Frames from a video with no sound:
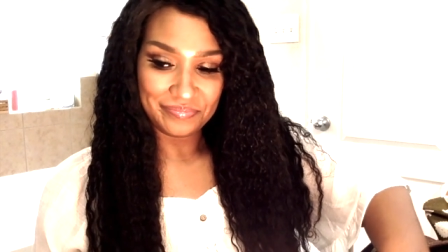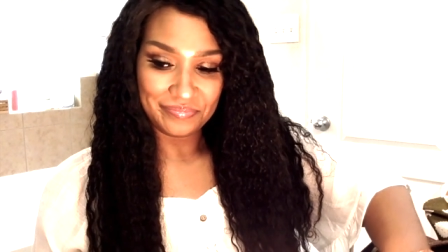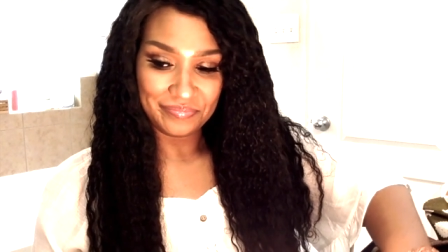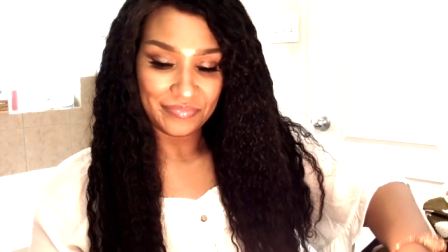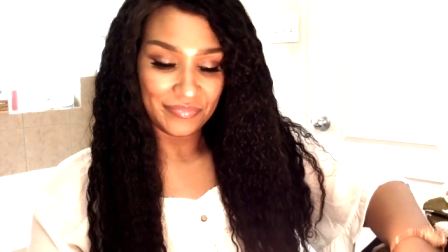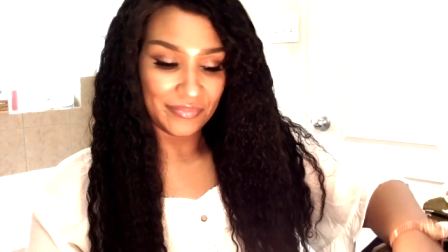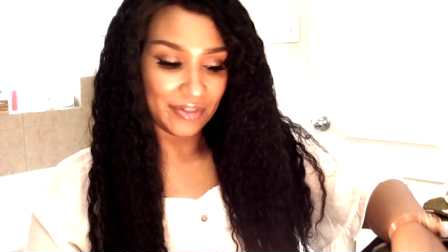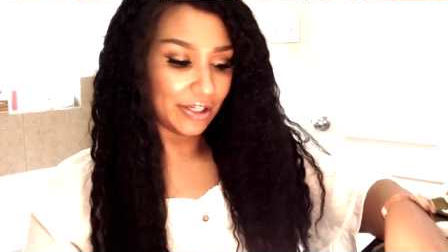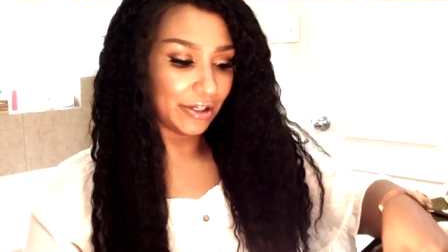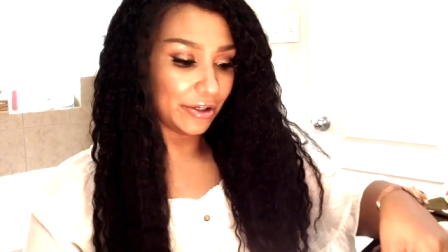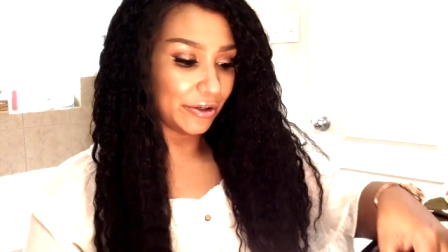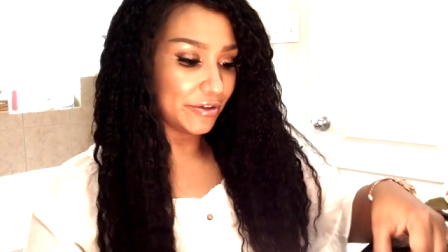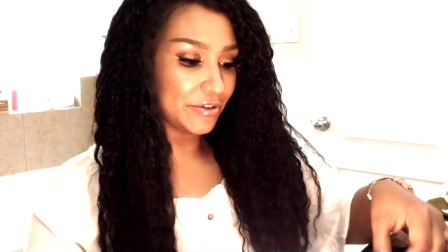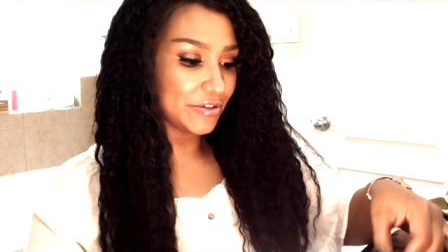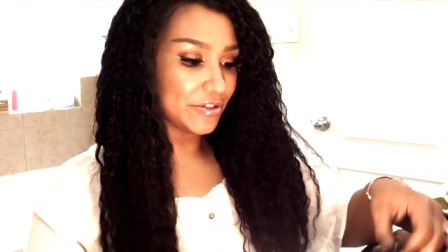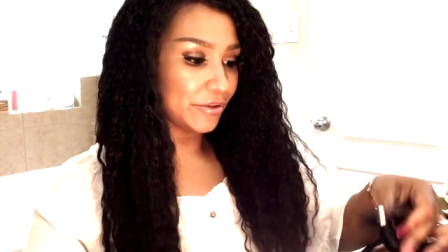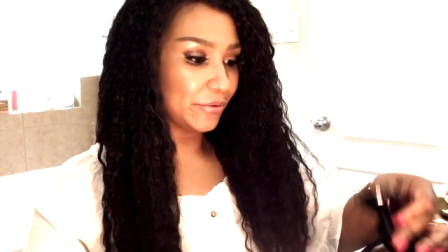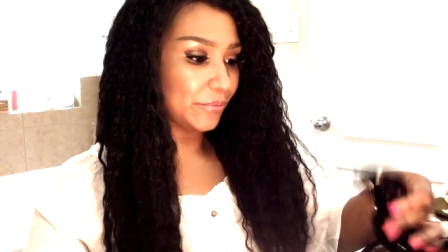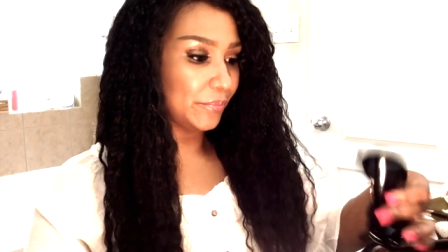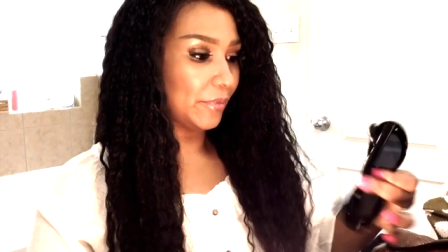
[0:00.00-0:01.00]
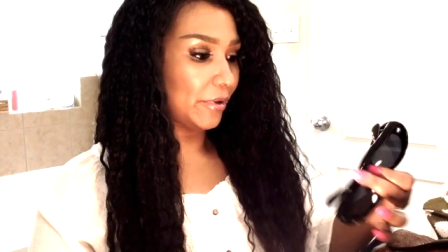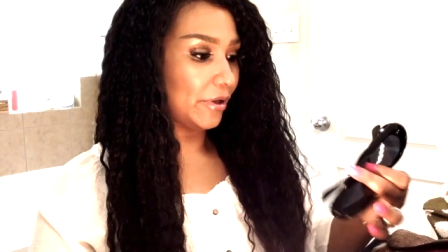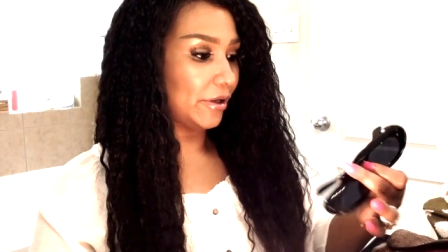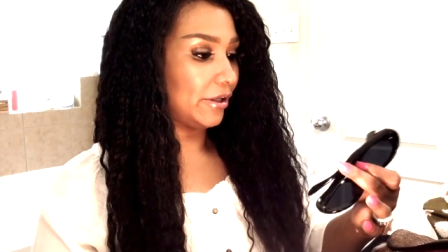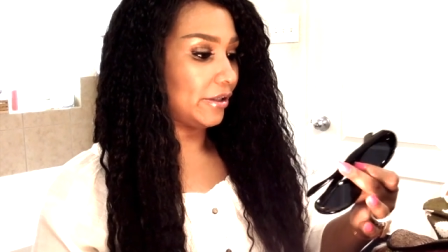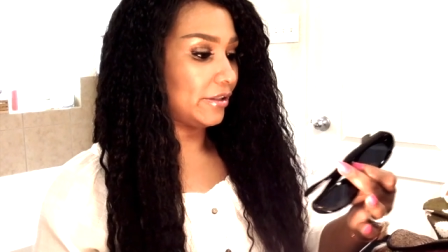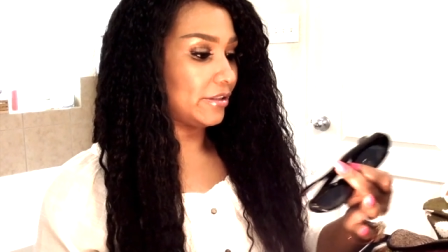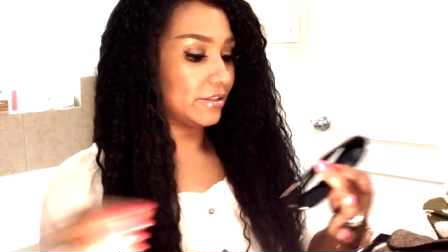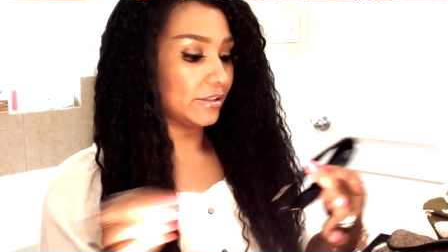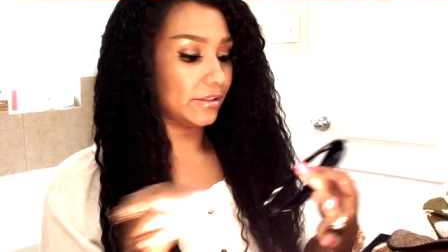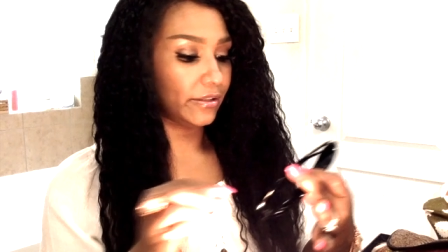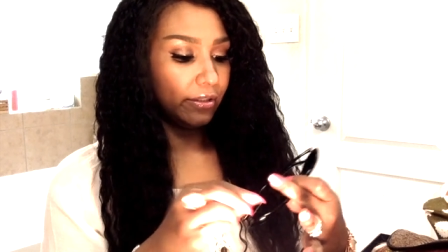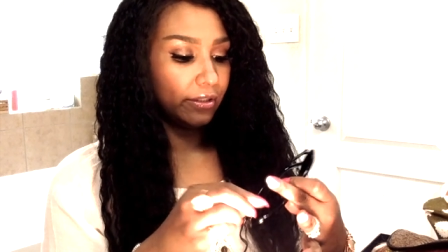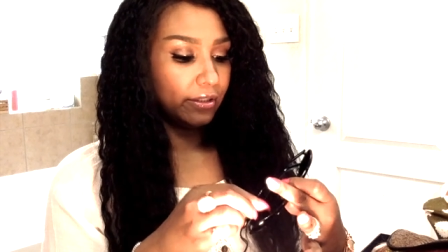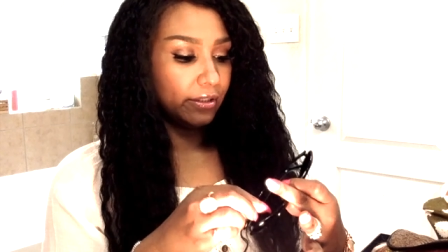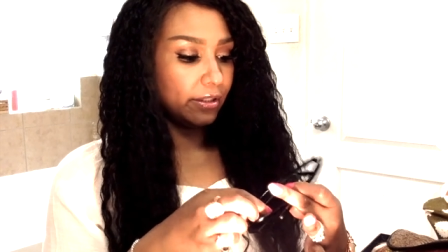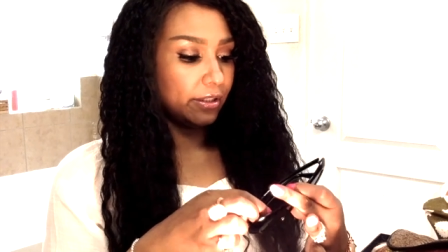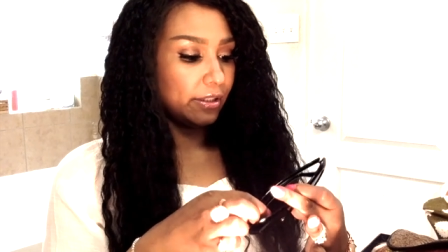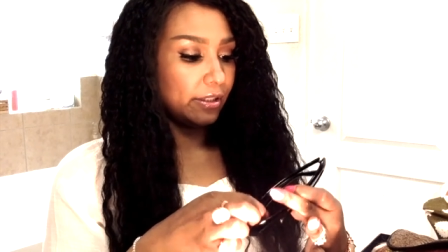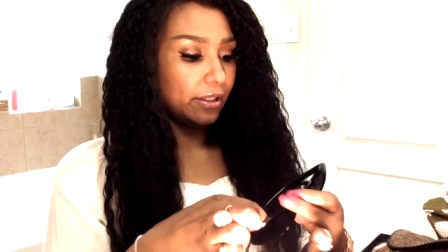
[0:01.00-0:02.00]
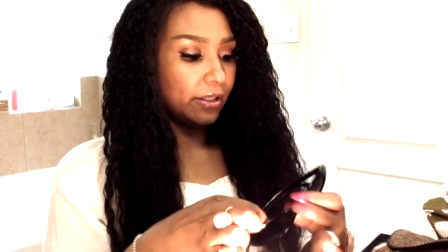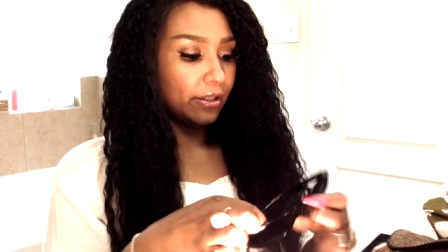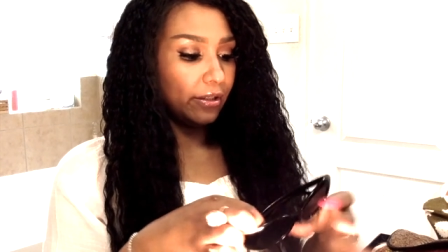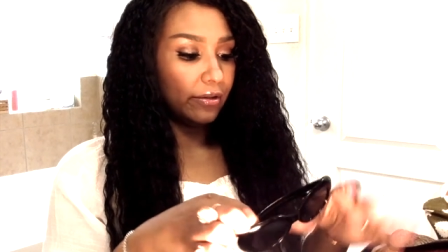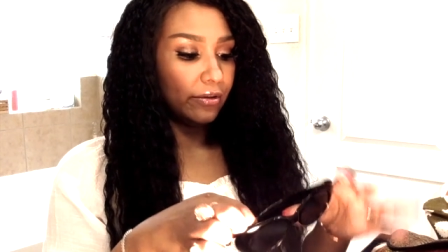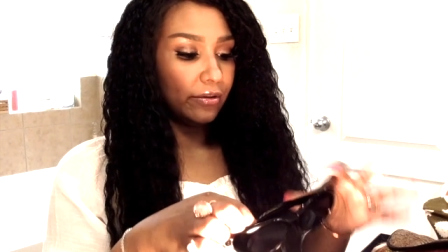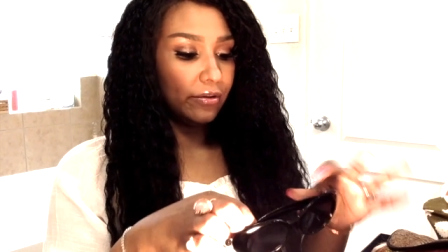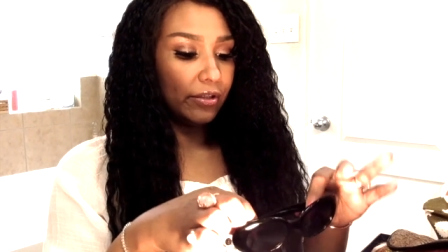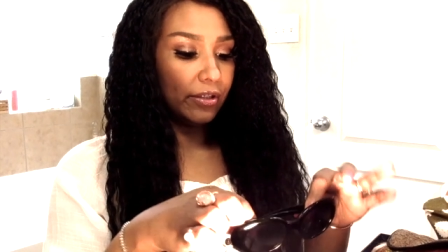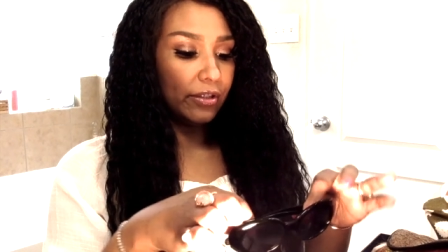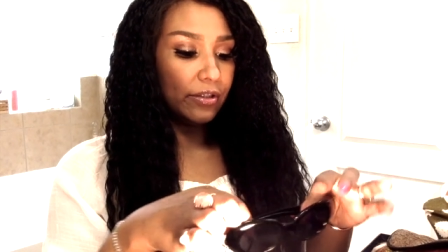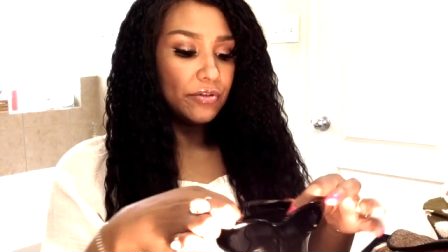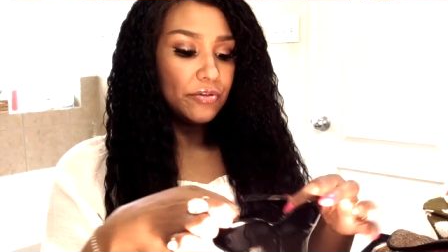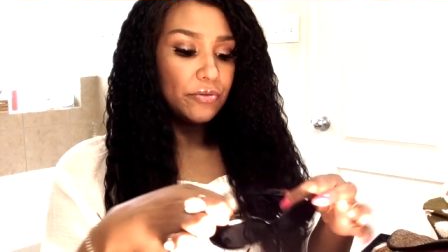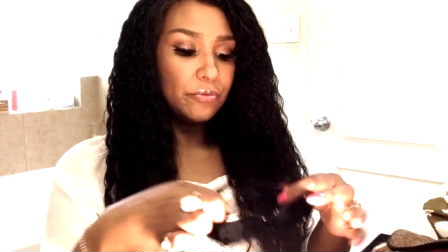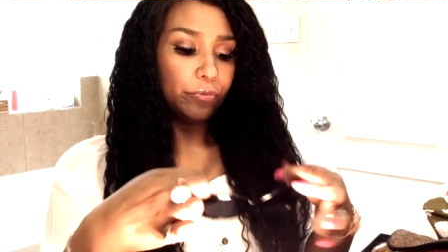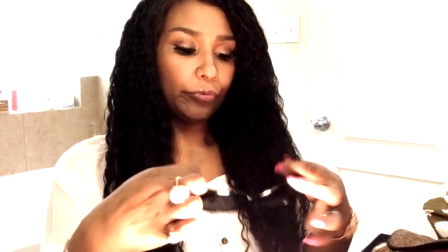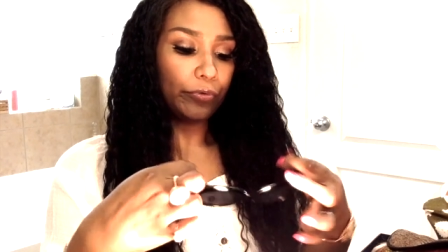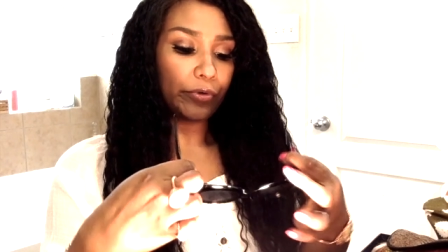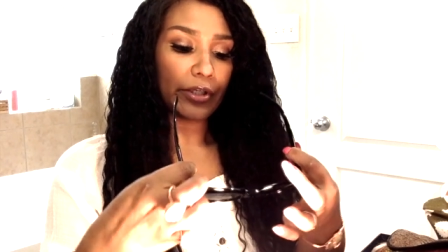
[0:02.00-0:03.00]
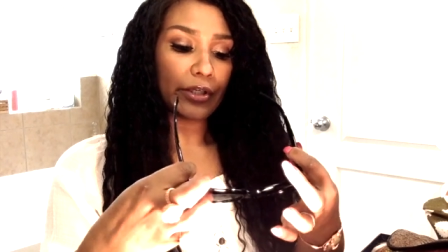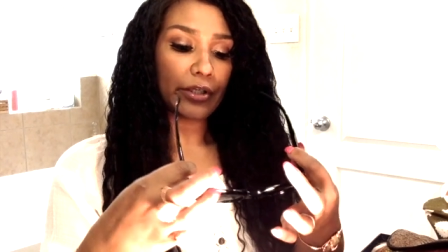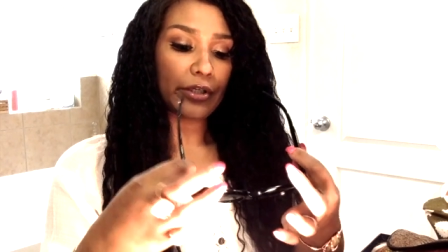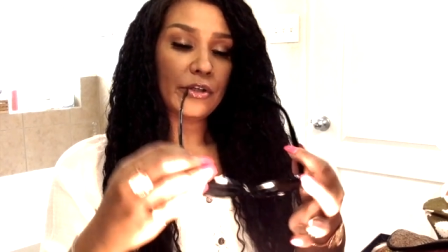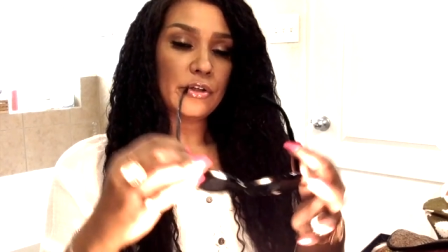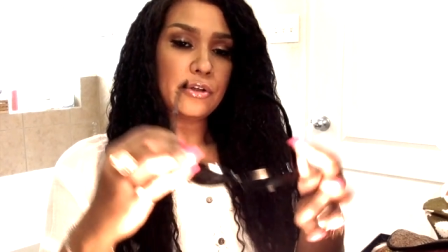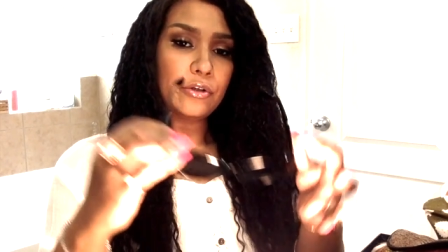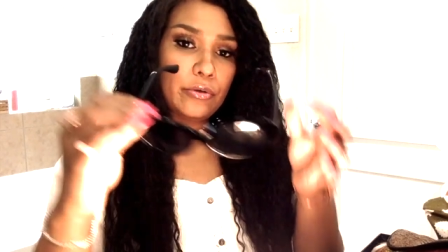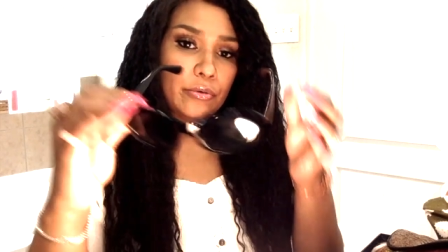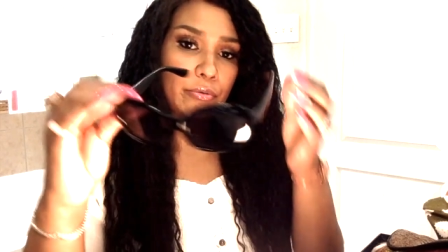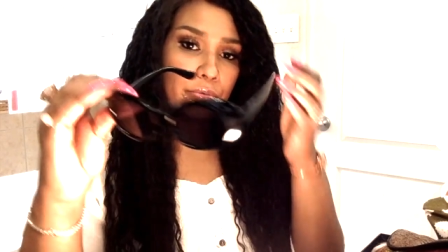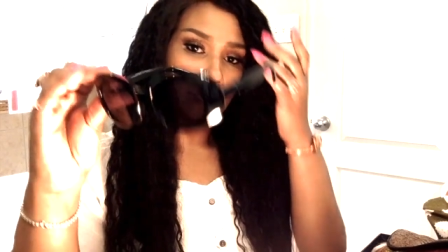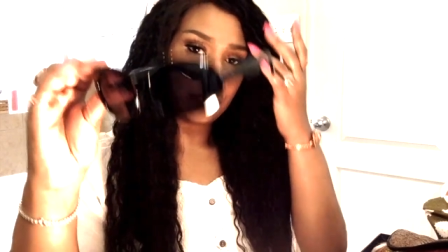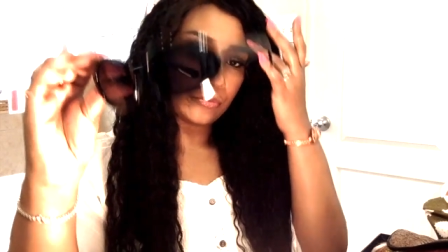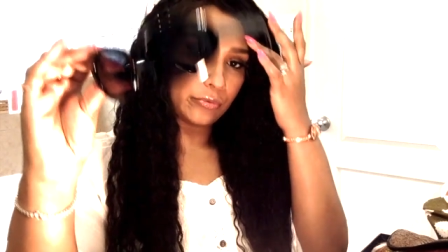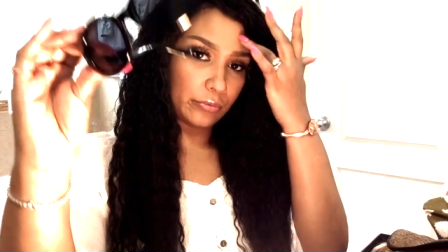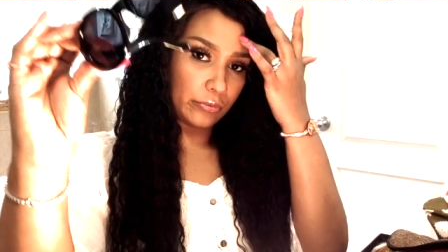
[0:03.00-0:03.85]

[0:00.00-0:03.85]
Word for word: I also bought these really cute,